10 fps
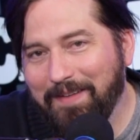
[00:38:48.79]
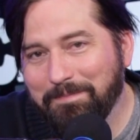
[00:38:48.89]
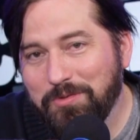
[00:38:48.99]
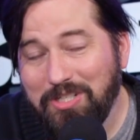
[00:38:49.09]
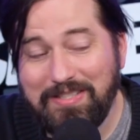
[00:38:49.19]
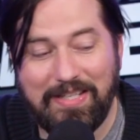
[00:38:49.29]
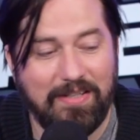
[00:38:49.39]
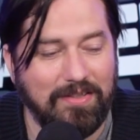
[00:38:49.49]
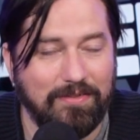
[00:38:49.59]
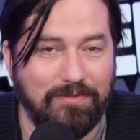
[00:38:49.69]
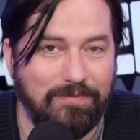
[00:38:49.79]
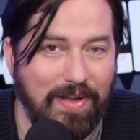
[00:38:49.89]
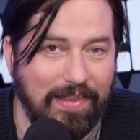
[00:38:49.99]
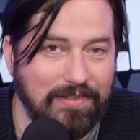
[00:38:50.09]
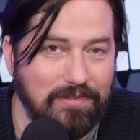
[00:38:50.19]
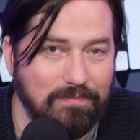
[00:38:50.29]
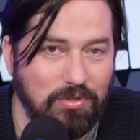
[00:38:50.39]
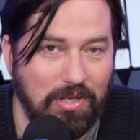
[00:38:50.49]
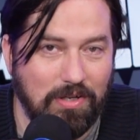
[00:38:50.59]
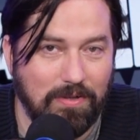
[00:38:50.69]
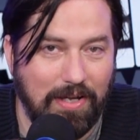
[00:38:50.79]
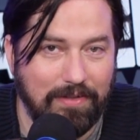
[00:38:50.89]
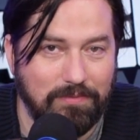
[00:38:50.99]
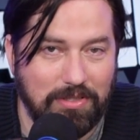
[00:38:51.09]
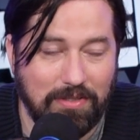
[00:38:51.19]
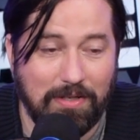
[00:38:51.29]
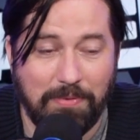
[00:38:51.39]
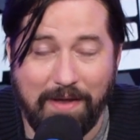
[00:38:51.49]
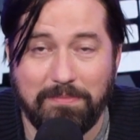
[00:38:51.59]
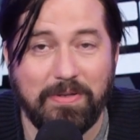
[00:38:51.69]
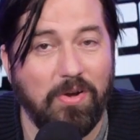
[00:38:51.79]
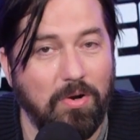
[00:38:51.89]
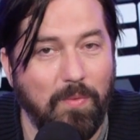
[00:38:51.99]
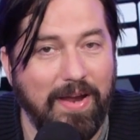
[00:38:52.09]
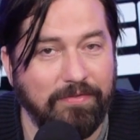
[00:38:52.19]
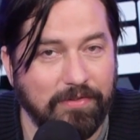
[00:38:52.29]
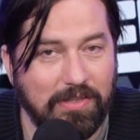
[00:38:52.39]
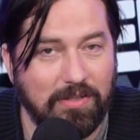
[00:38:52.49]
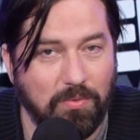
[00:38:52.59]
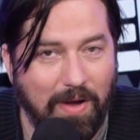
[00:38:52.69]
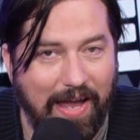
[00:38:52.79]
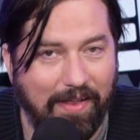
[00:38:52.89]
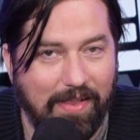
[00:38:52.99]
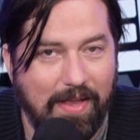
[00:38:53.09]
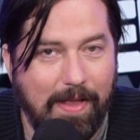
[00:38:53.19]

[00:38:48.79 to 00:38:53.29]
She's single, fellas, so she's going to probably go away for a little while,